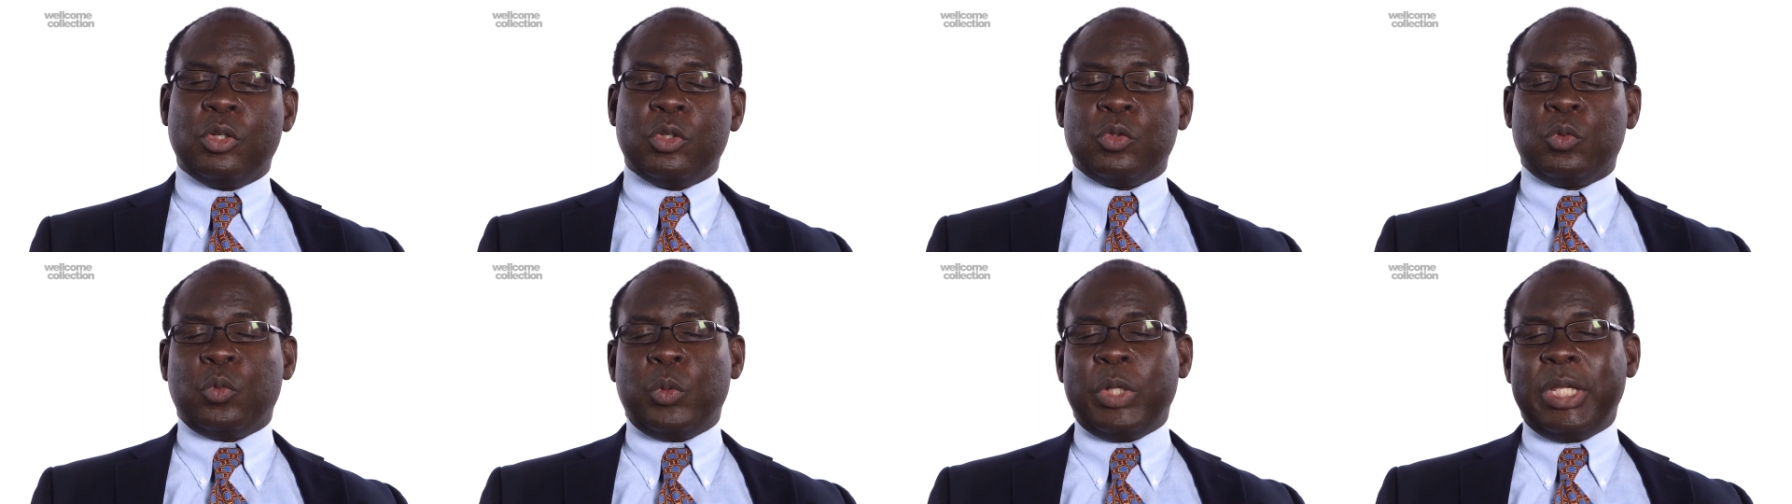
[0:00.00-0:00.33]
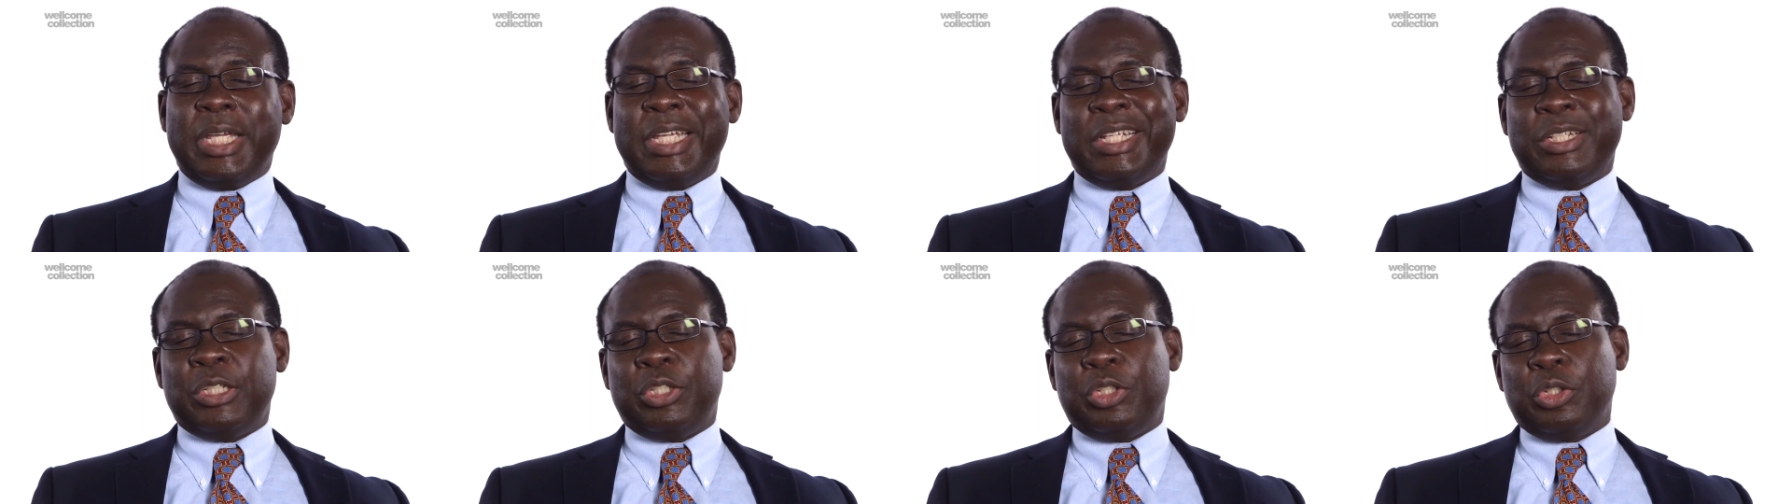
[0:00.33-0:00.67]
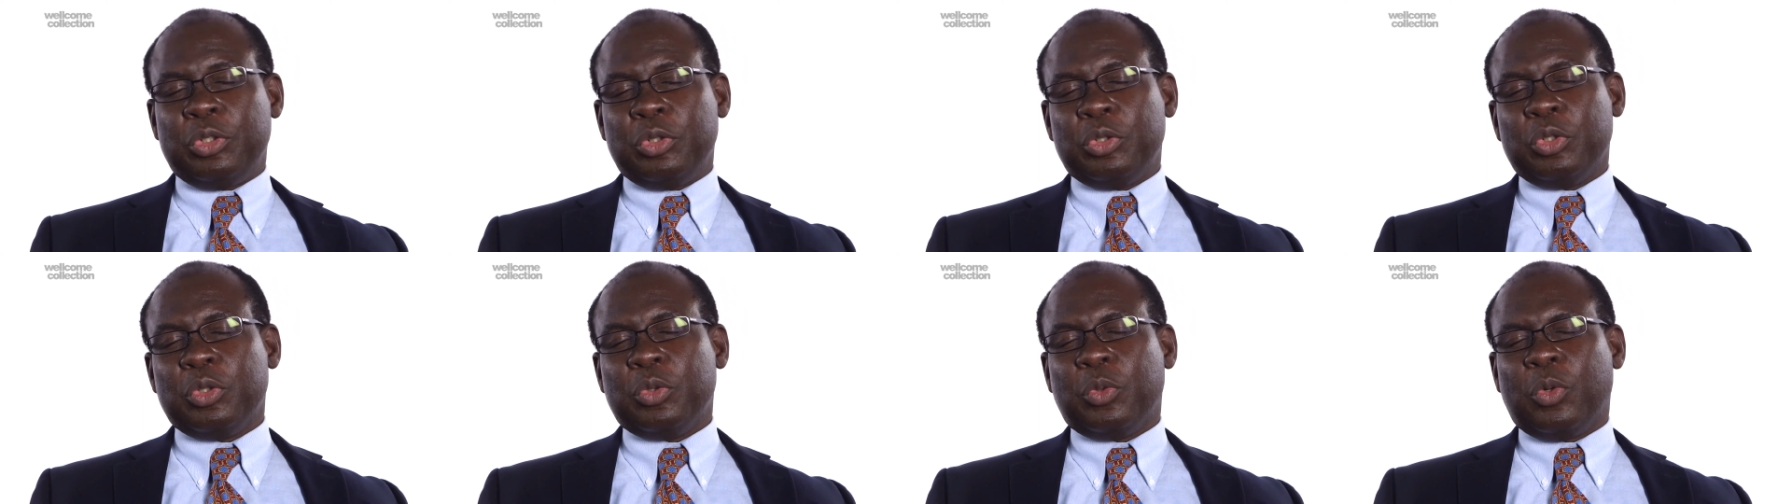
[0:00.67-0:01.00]
we
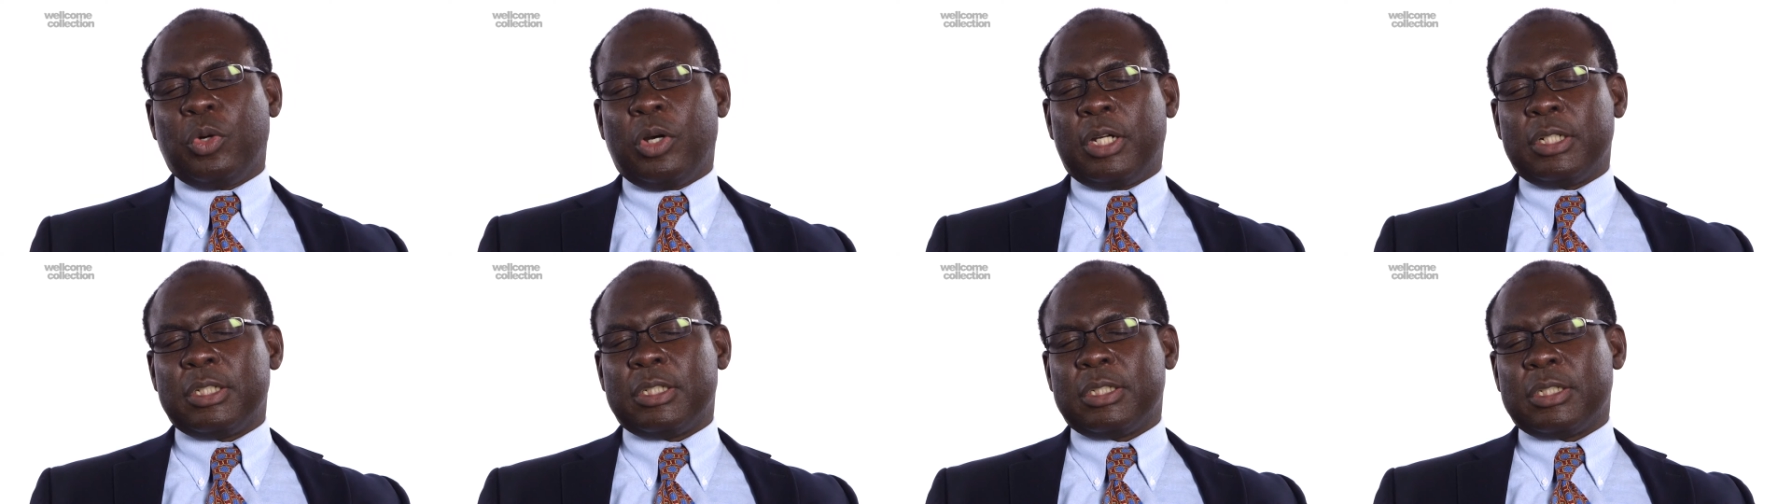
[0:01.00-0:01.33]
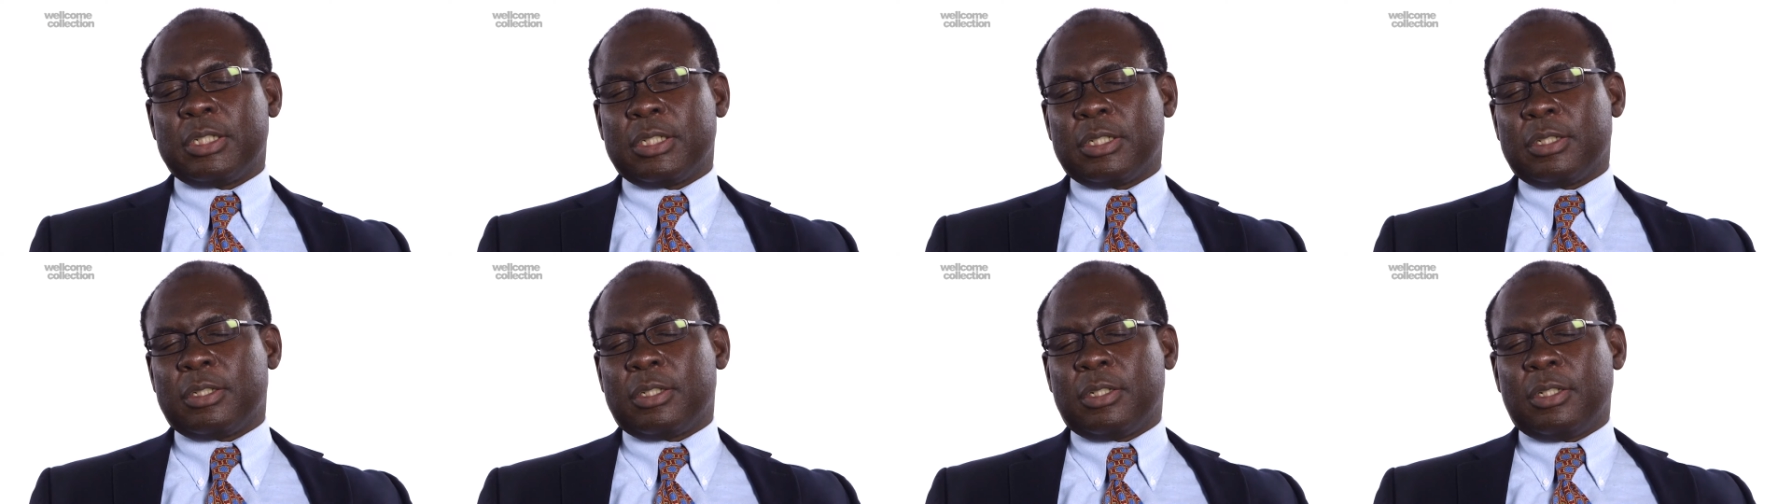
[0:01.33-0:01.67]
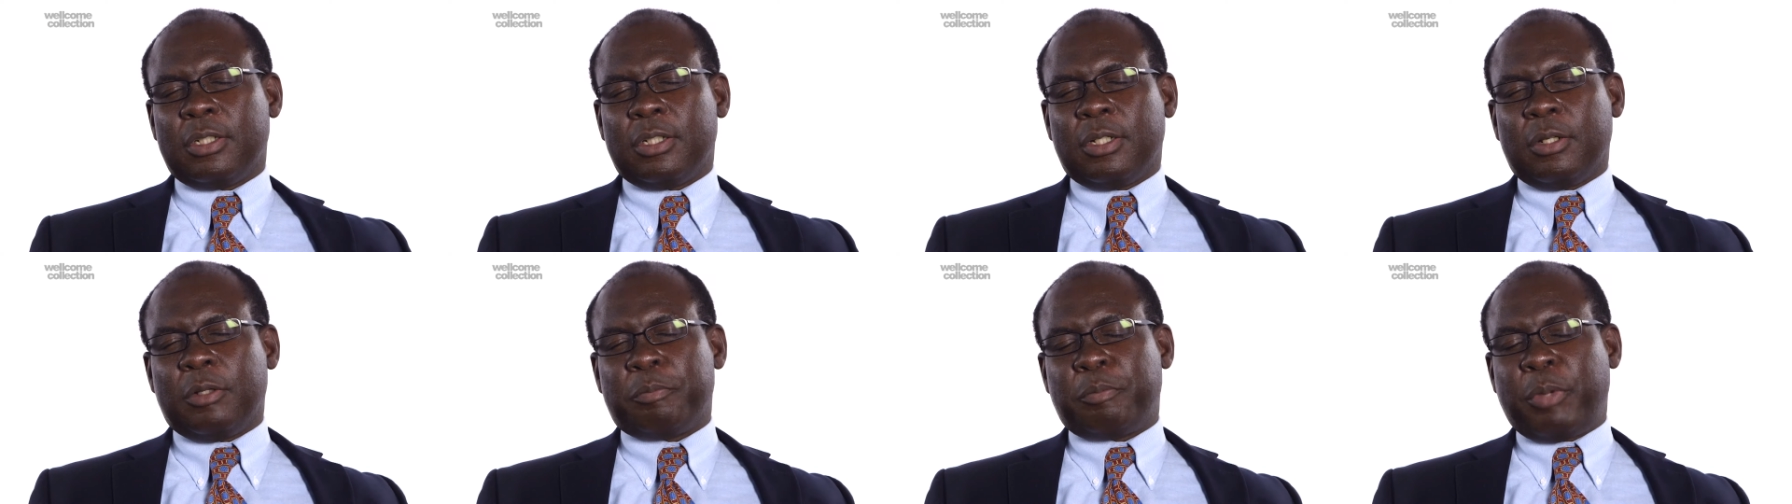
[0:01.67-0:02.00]
do what
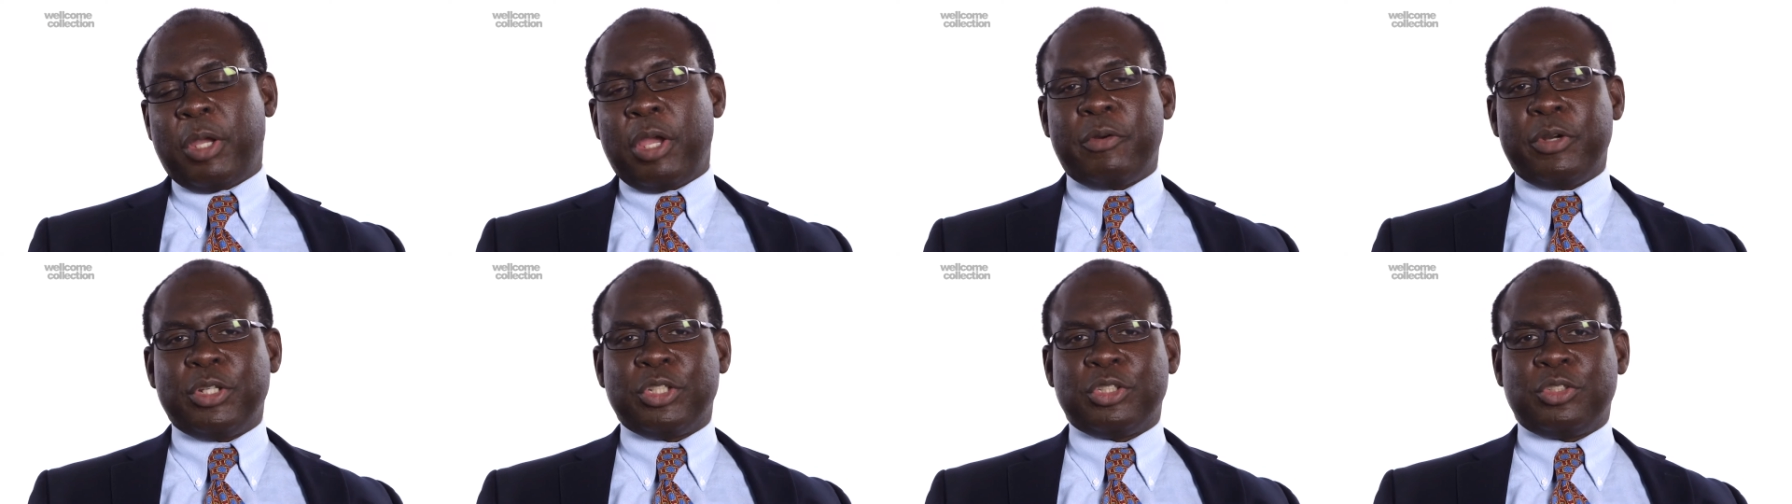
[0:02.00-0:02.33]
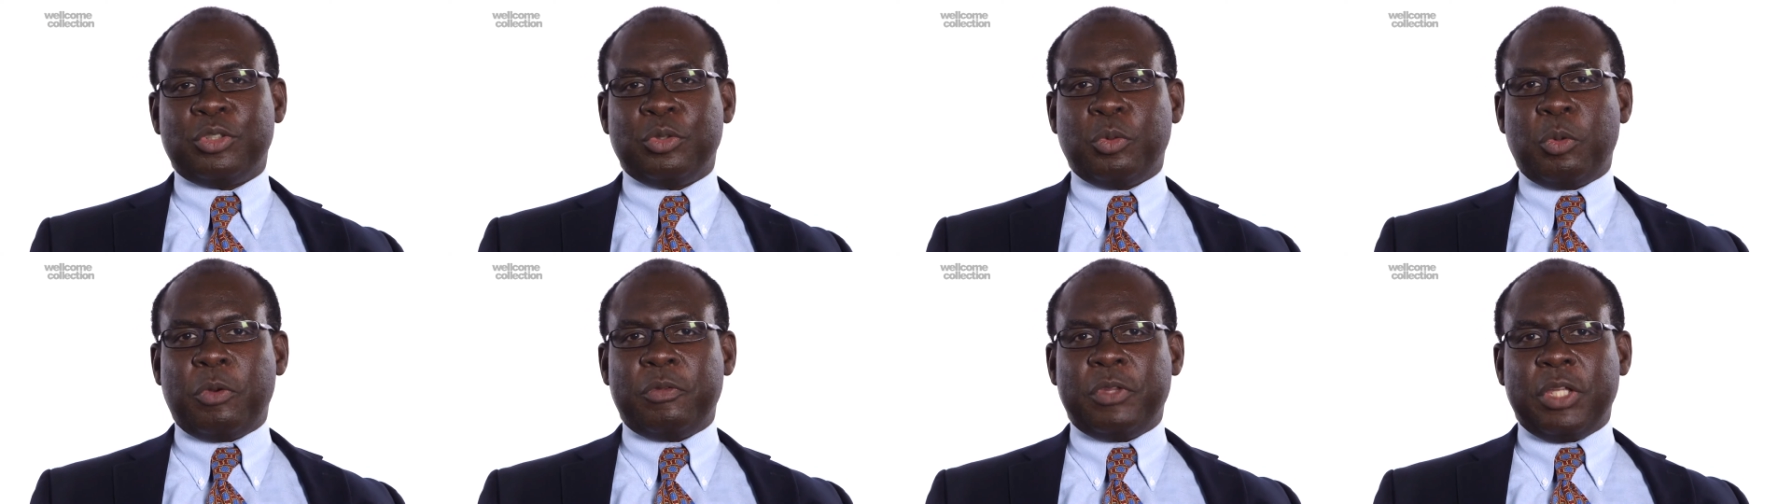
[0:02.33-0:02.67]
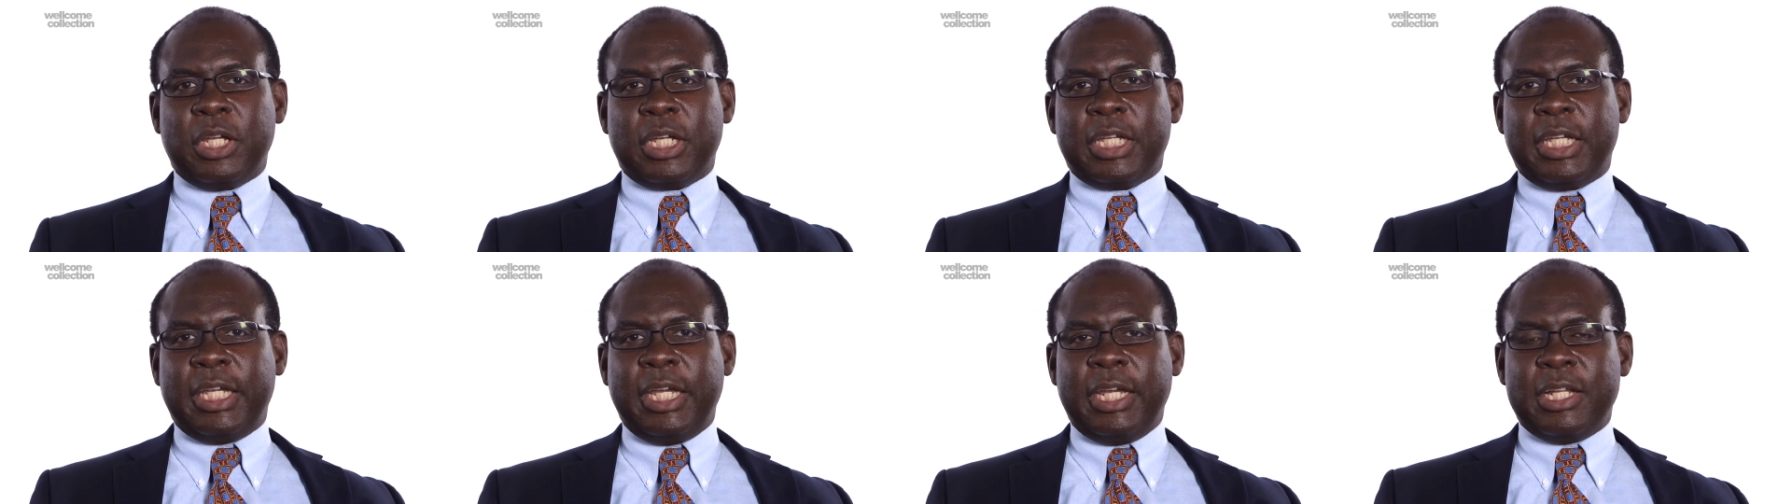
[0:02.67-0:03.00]
parents do with
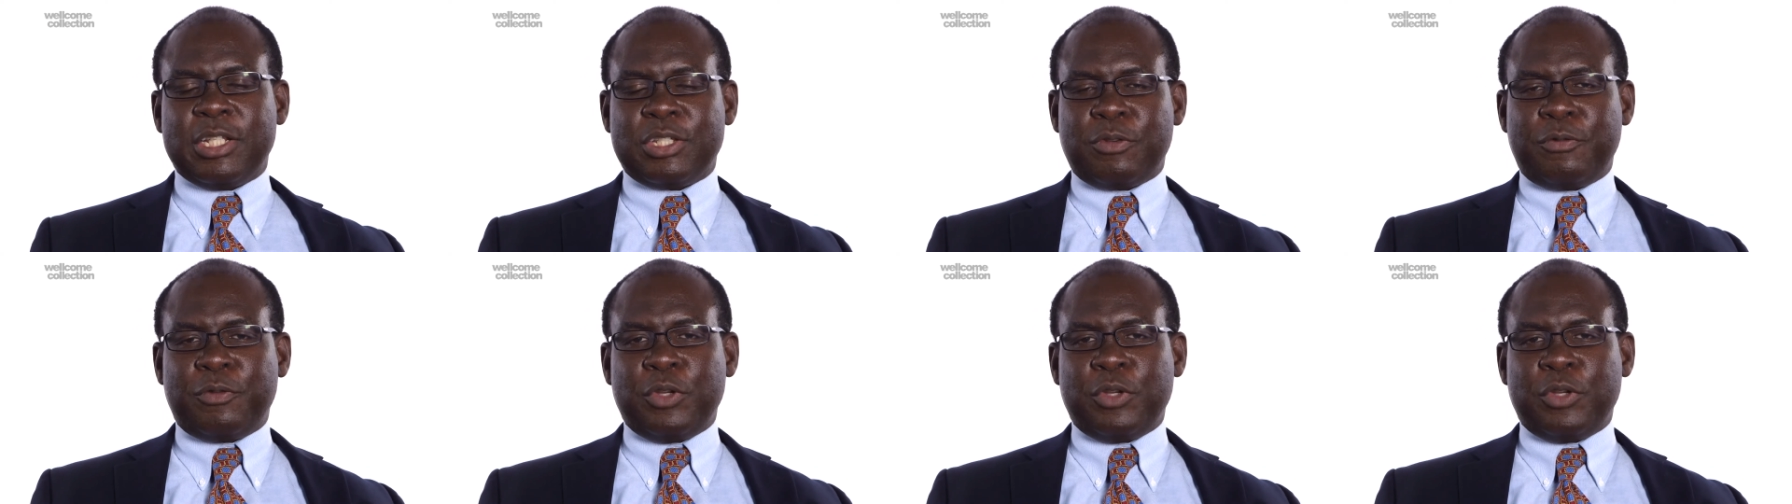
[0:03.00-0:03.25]
their kids.